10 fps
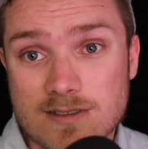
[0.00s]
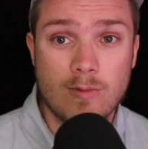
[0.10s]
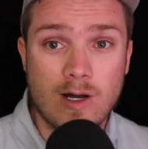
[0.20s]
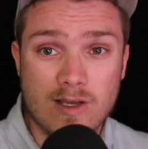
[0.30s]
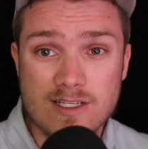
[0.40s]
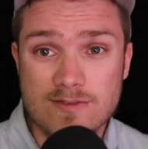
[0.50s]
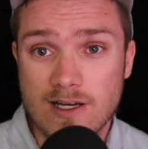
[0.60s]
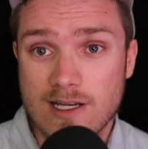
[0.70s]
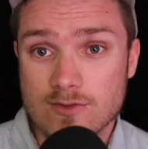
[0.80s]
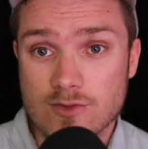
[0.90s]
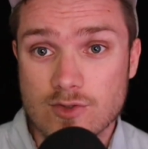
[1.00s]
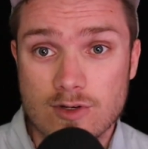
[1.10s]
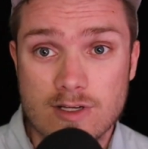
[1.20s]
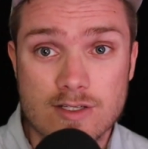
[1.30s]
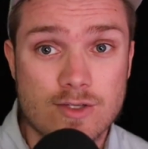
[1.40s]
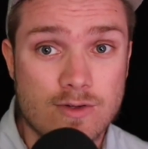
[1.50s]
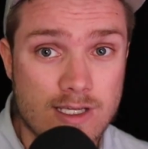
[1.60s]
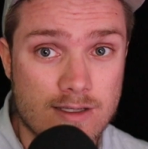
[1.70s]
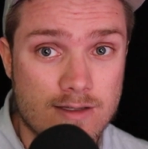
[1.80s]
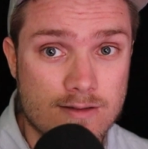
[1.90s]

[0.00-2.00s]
While each financial journey is unique,